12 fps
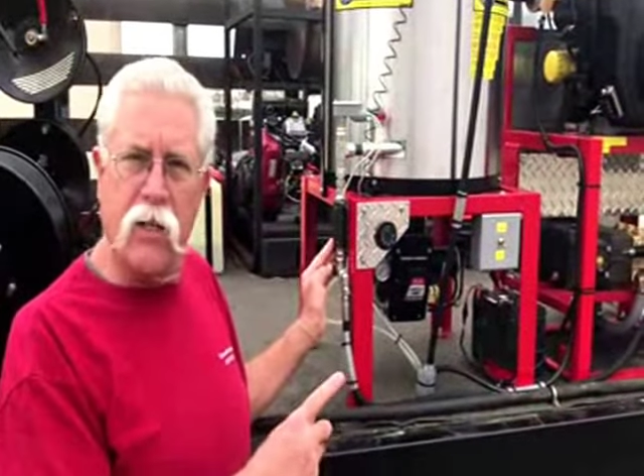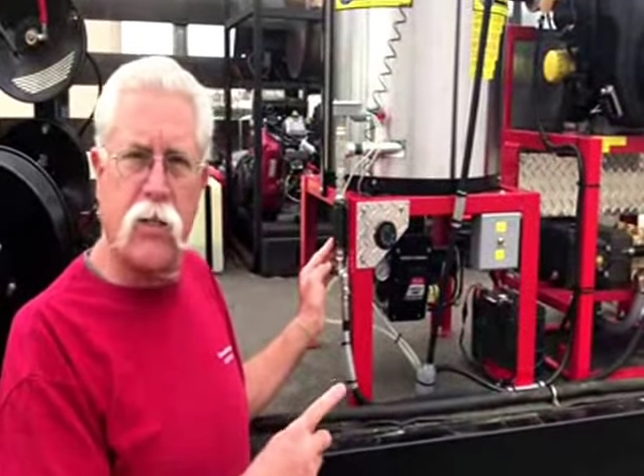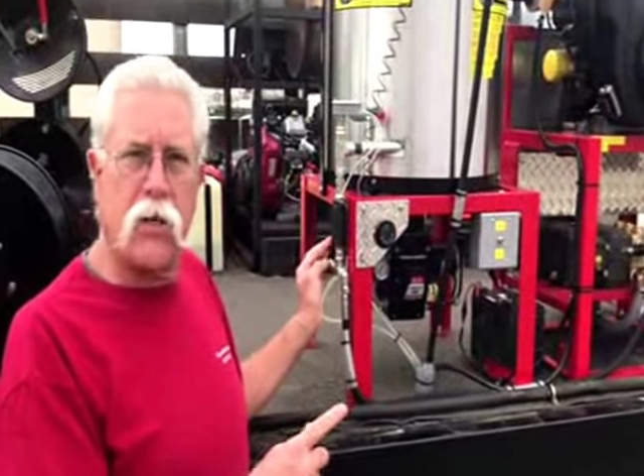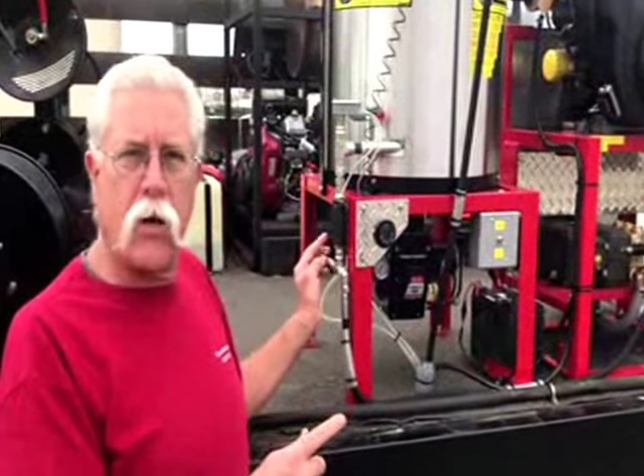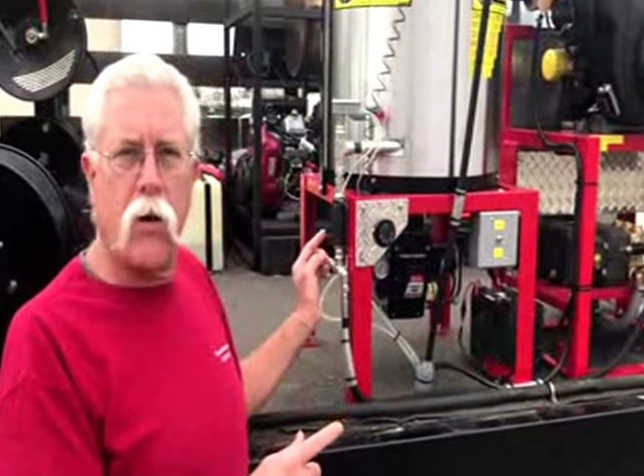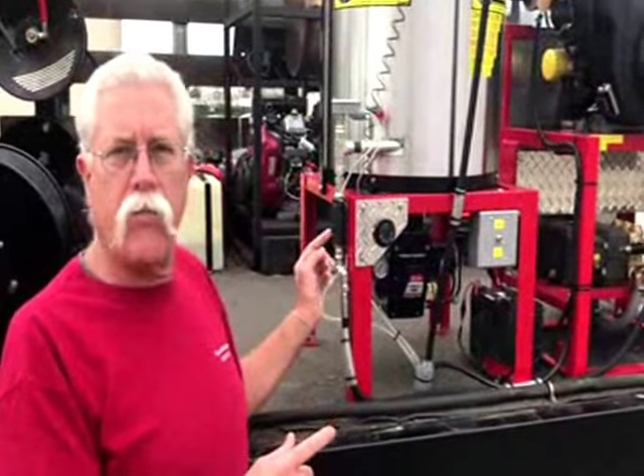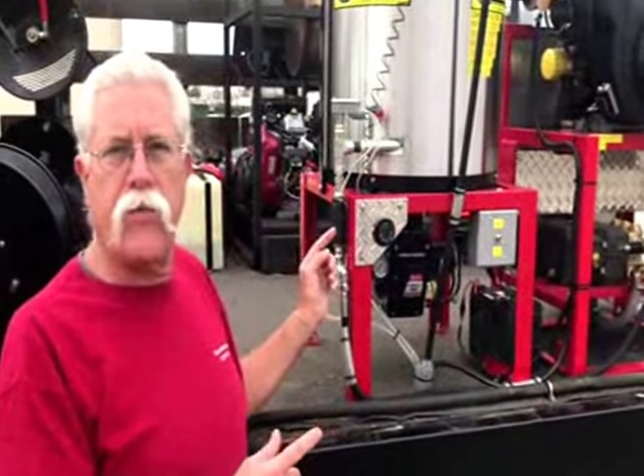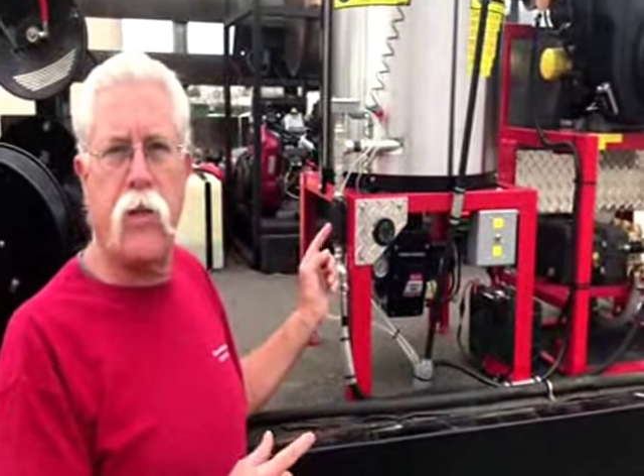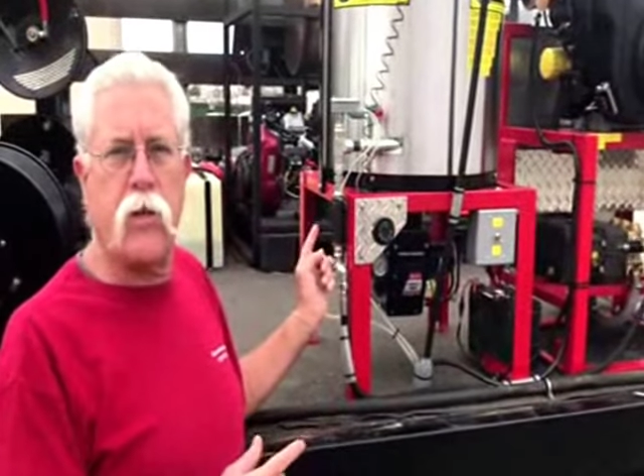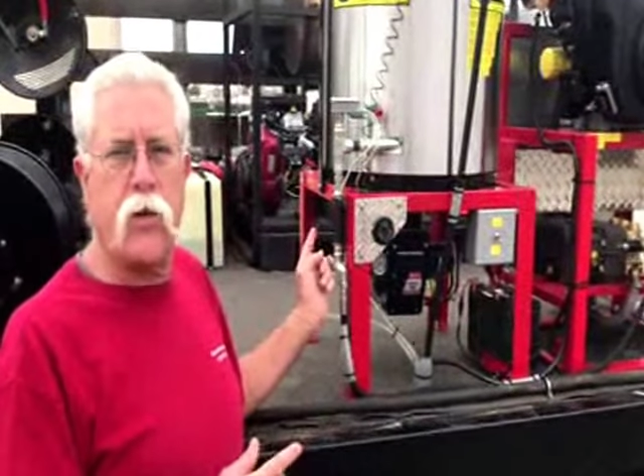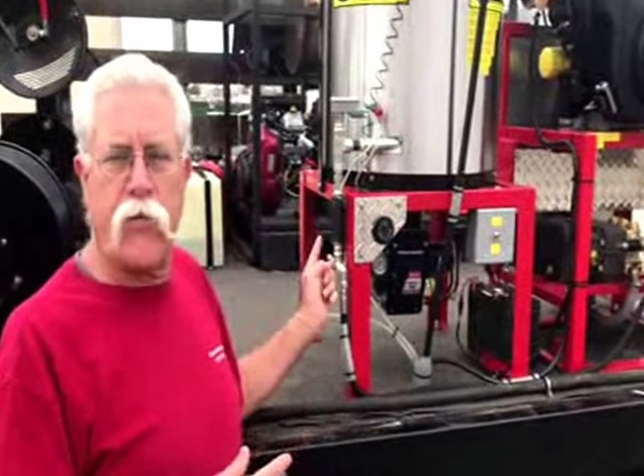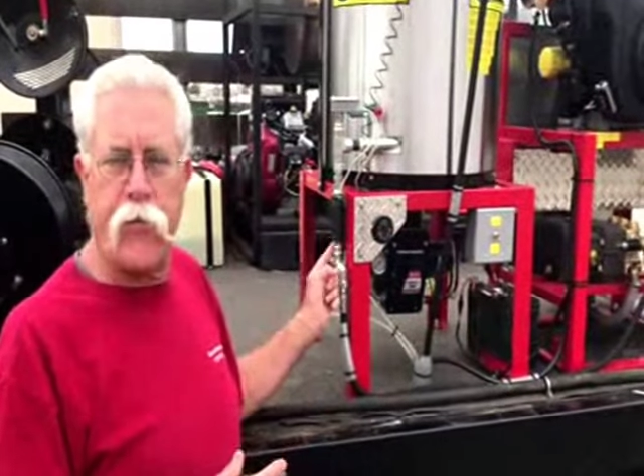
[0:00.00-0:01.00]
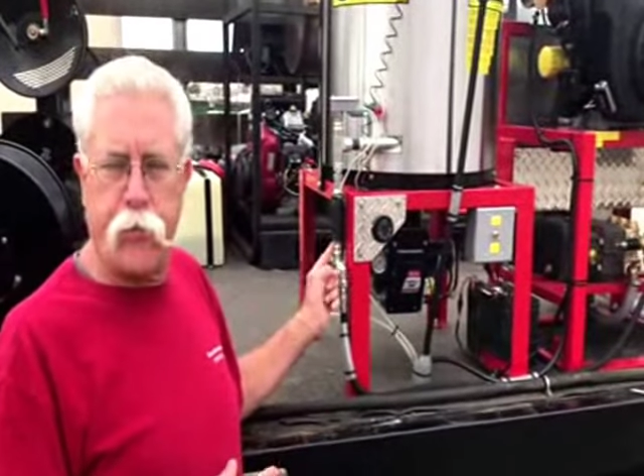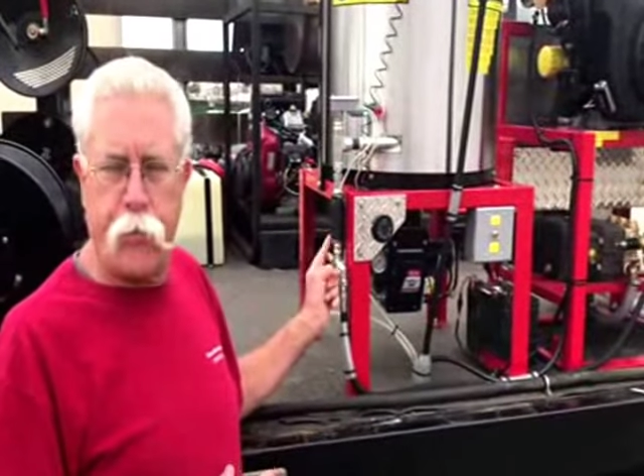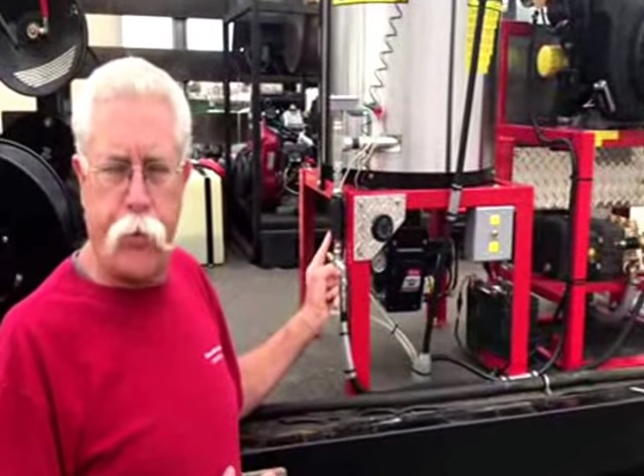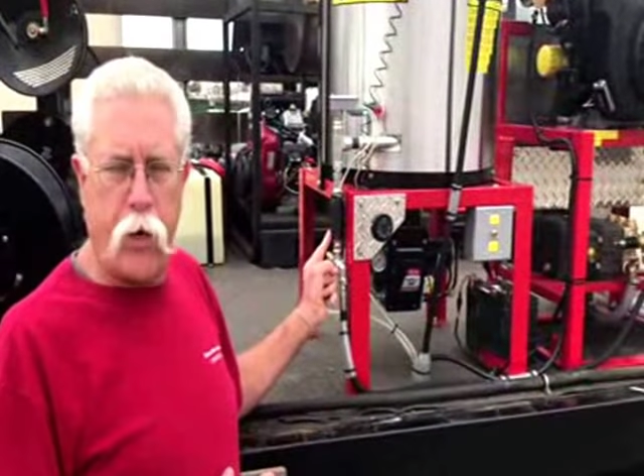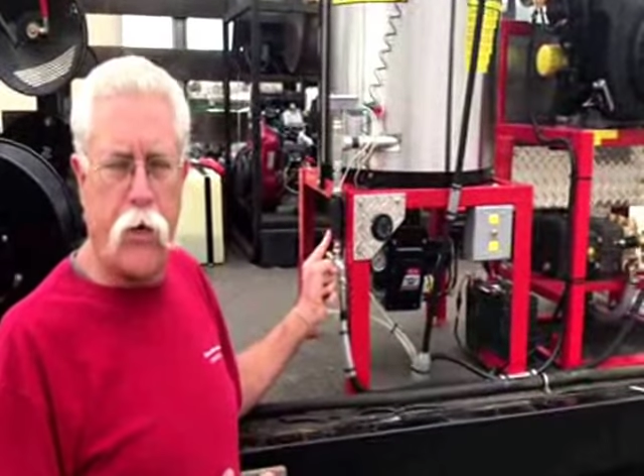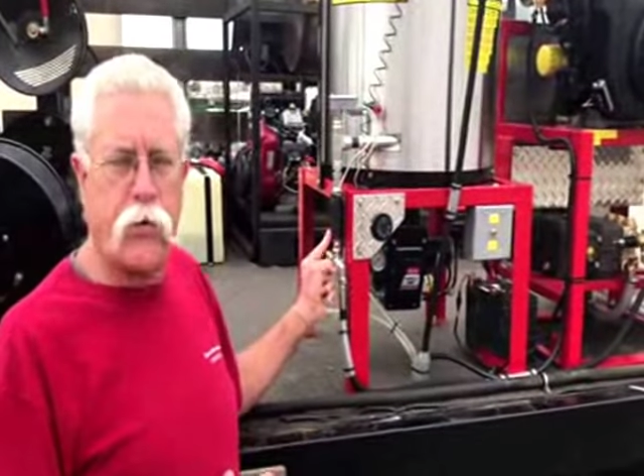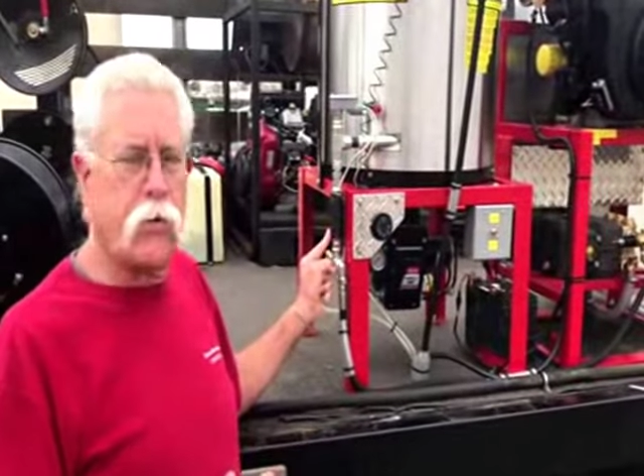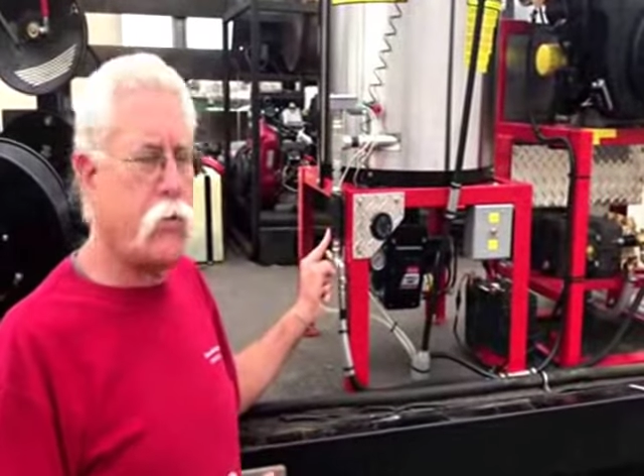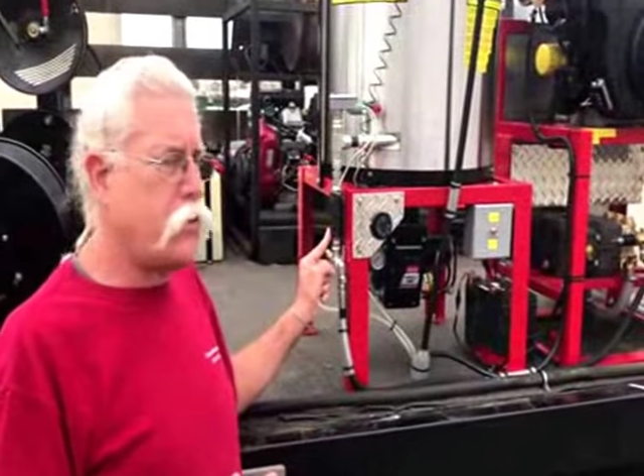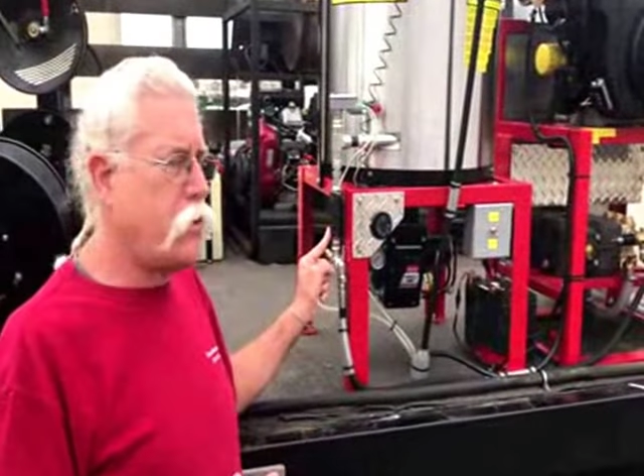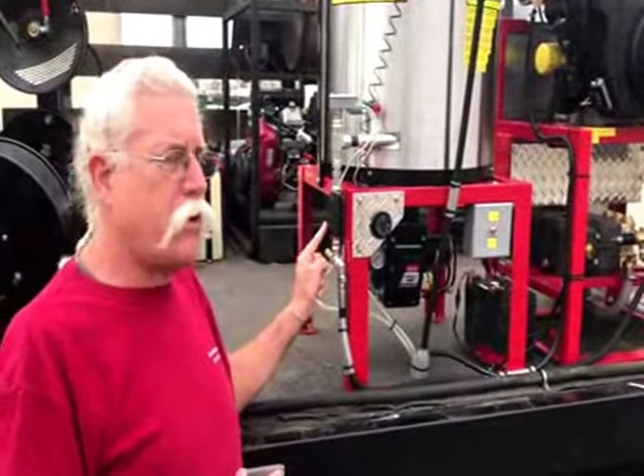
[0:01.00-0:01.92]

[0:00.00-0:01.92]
so your pressure,